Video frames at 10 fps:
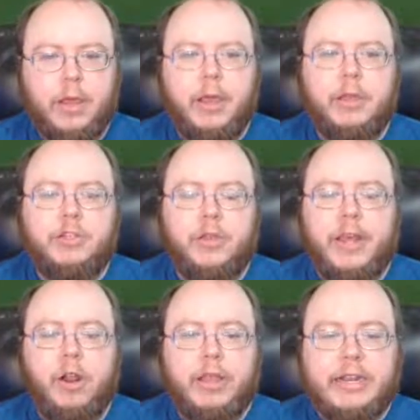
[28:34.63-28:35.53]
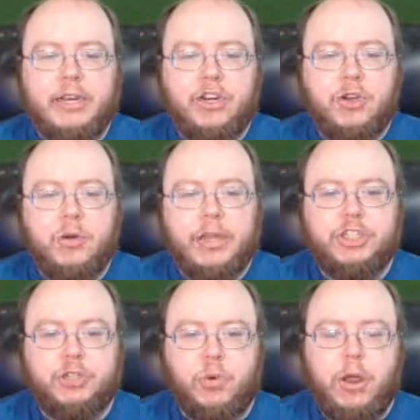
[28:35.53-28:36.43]
So then all I need to do is
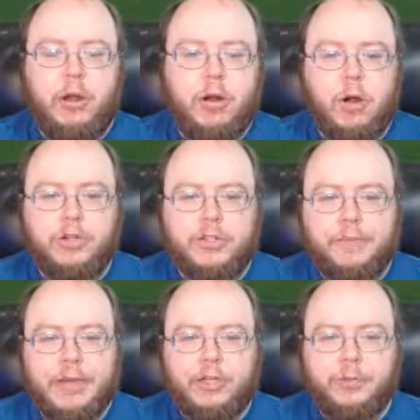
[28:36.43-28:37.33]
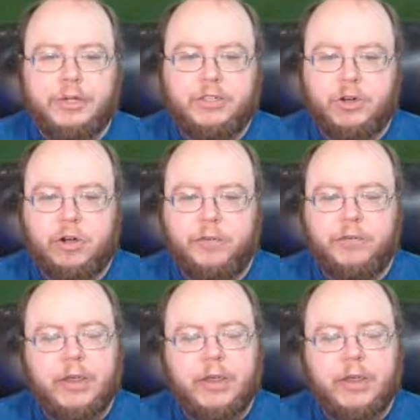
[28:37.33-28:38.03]
just run artisan php serve.